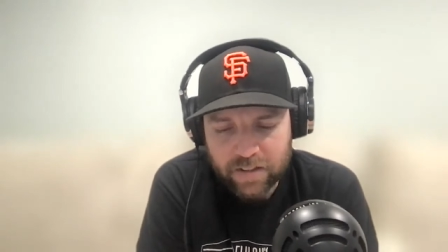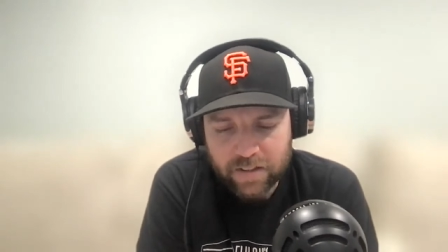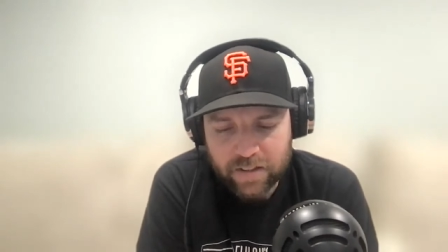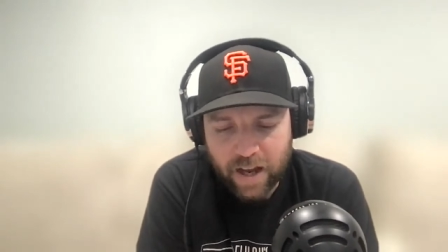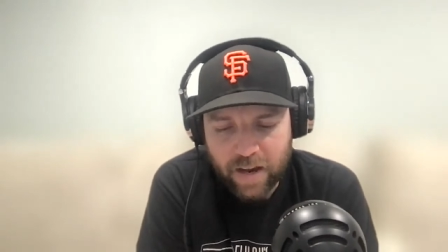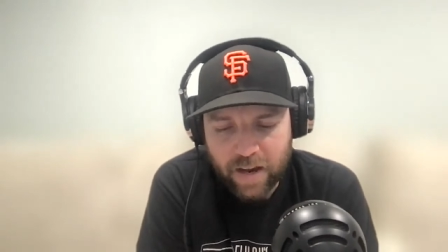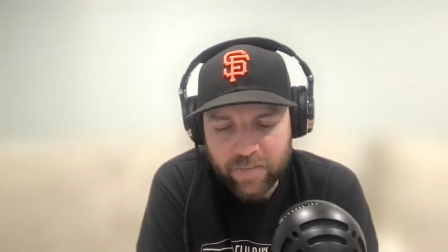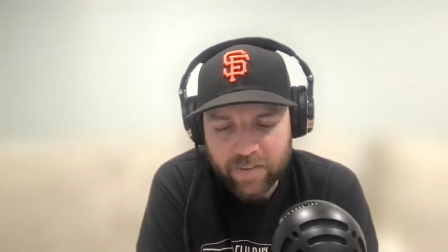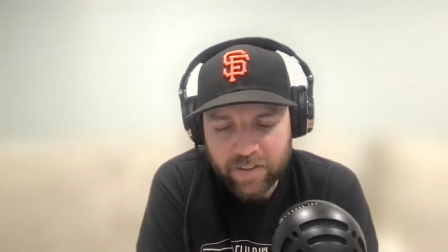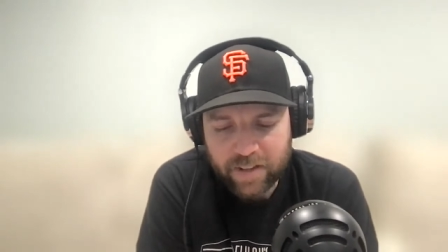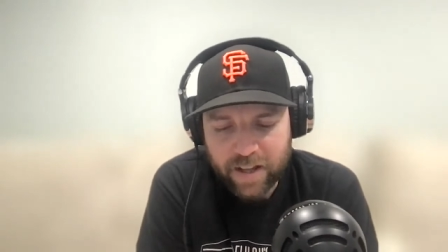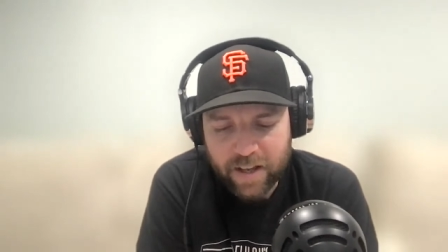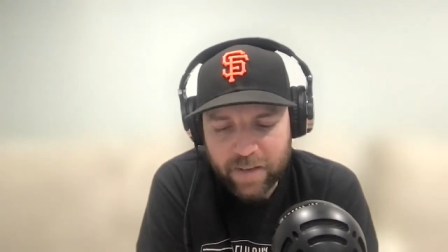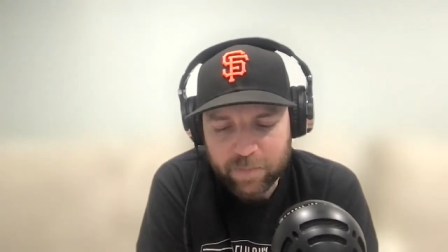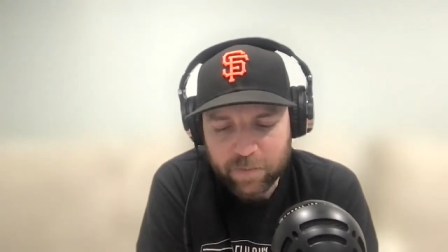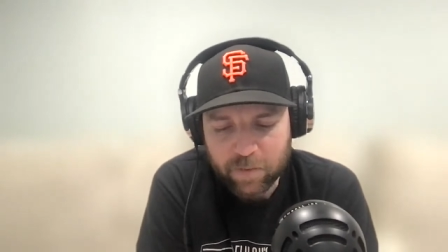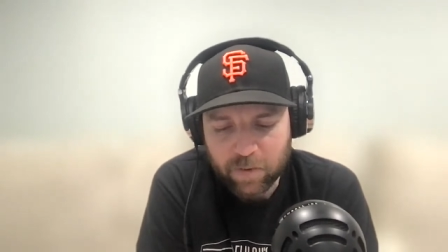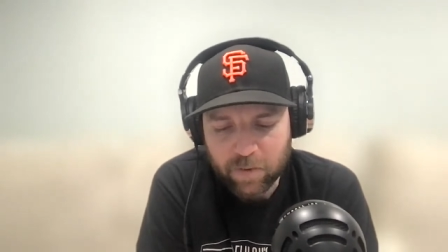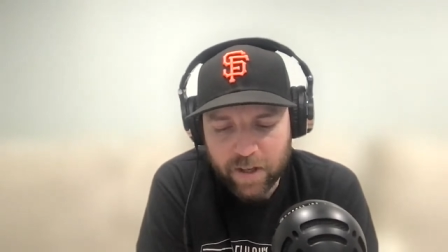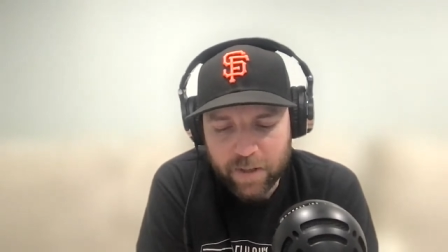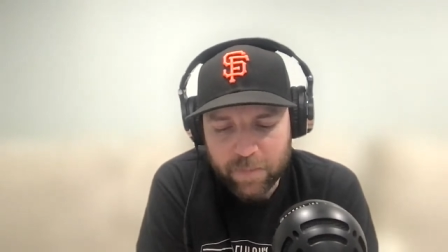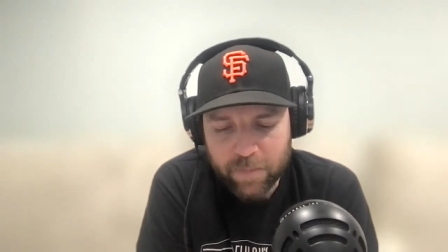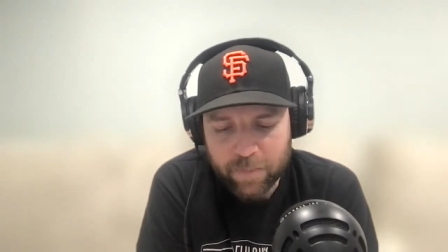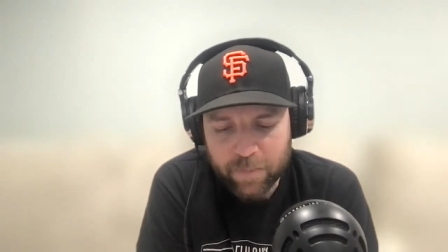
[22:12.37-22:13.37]
Dimetapp
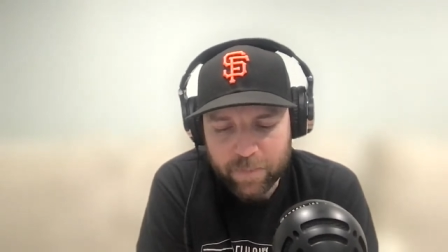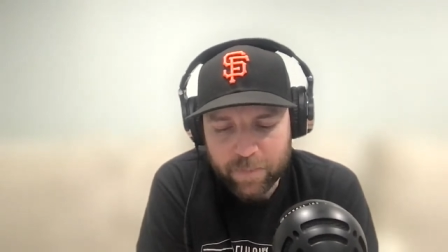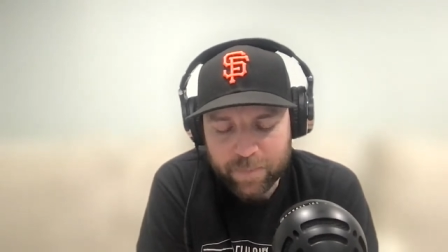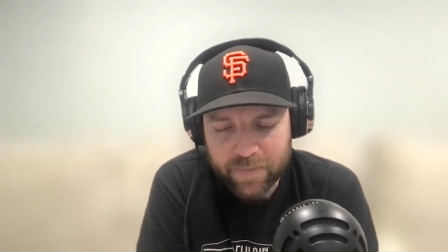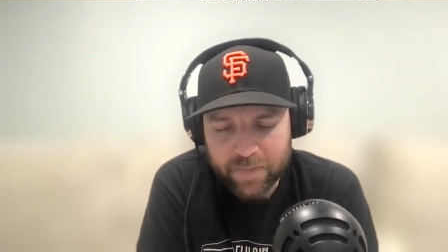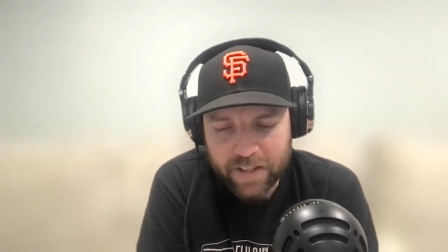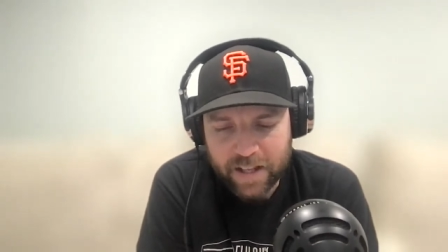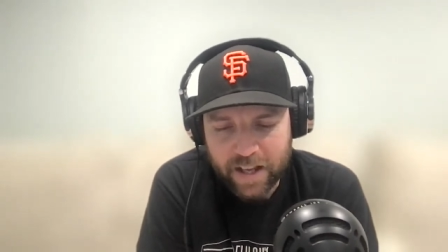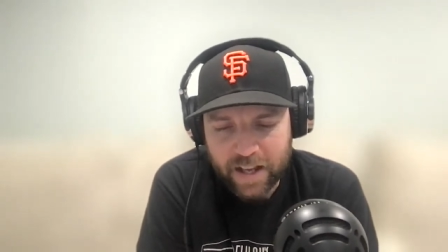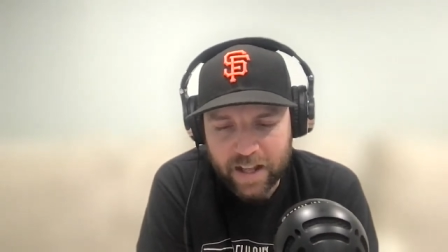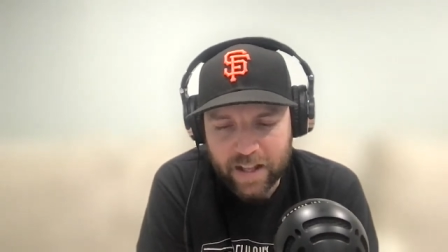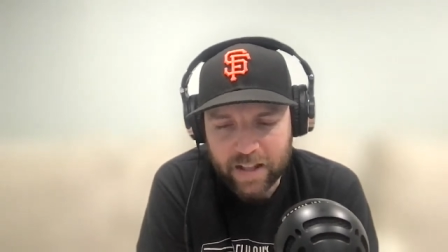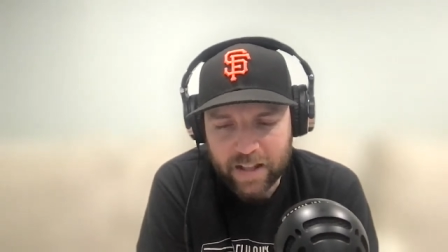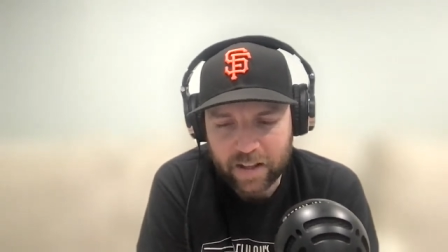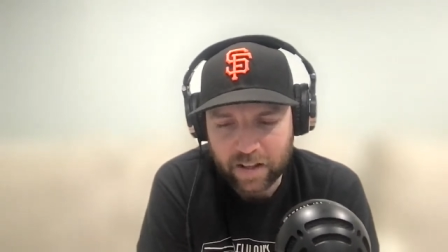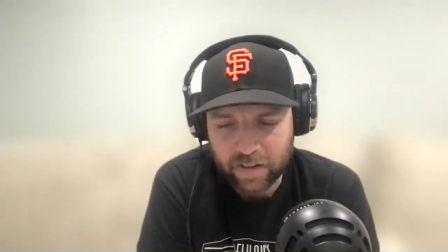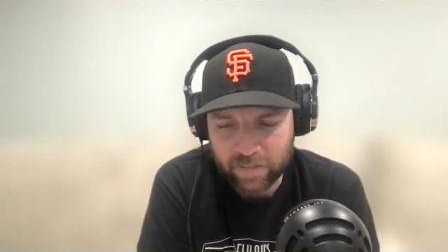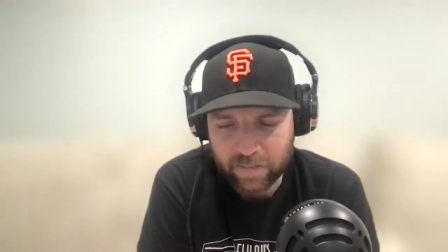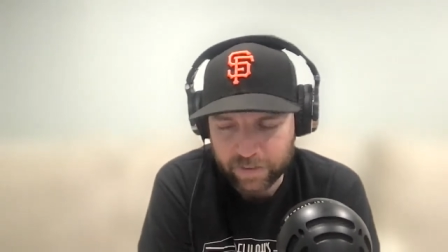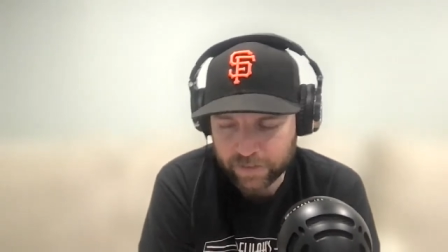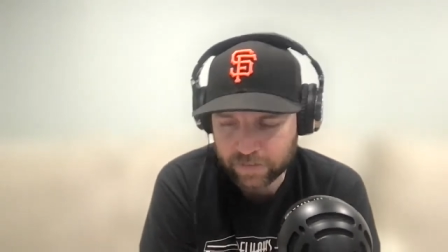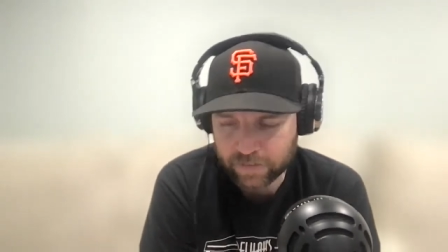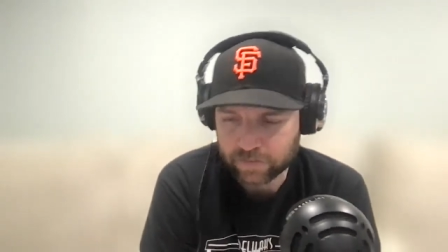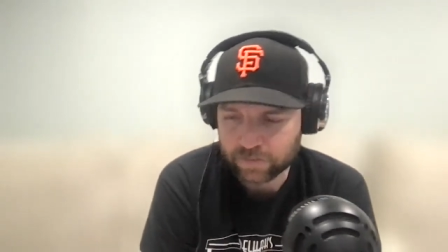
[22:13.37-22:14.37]
grape. I
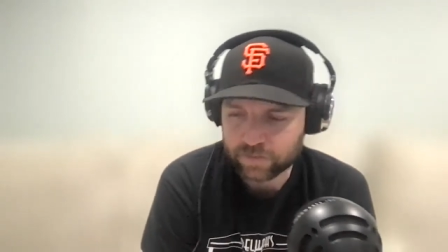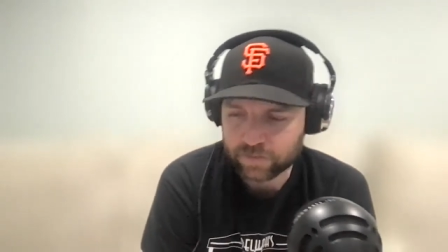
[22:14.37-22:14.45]
love it.